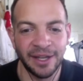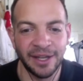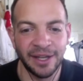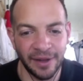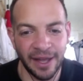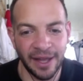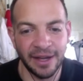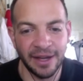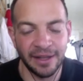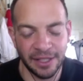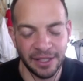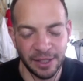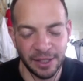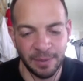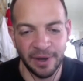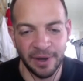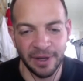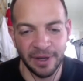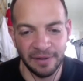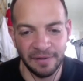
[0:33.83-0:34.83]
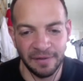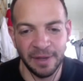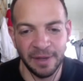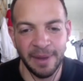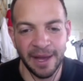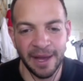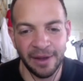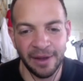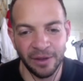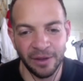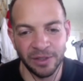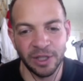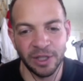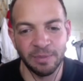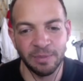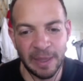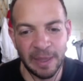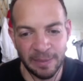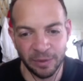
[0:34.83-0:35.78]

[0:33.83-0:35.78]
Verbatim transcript: You know, again, this is part of the feedback culture.